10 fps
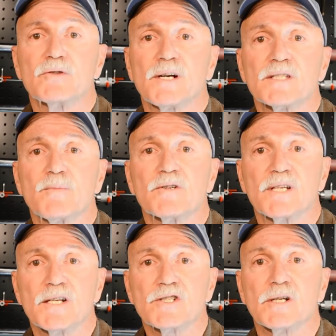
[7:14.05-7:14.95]

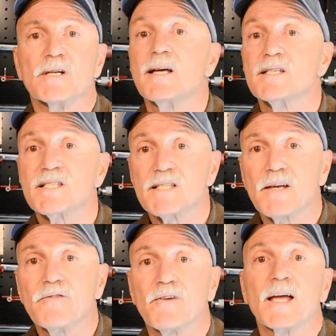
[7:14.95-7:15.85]
transportation
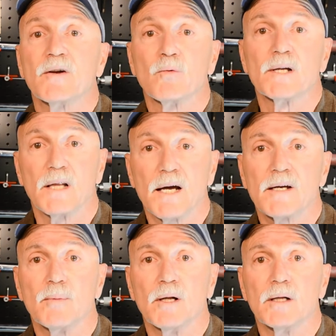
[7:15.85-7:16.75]
safe and
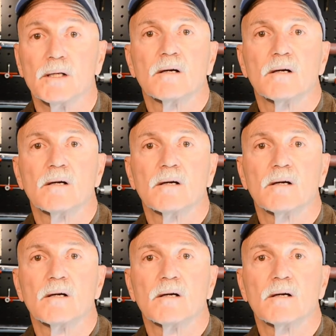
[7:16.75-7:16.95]
reliable.